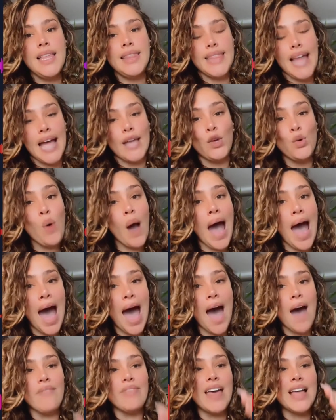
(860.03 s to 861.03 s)
that you
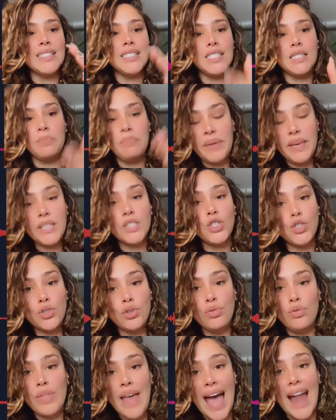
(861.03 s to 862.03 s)
have that speaks
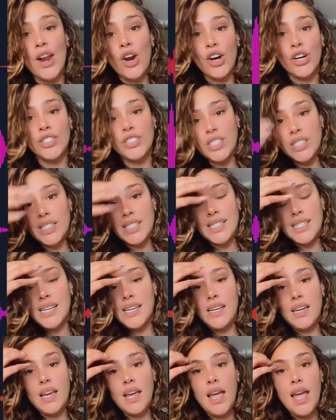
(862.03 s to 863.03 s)
to that
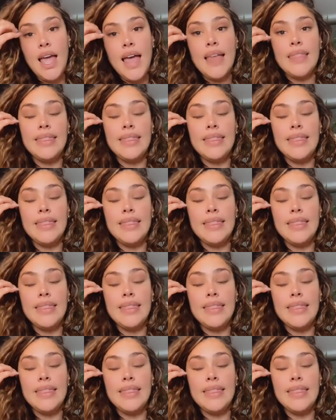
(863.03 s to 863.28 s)
urgency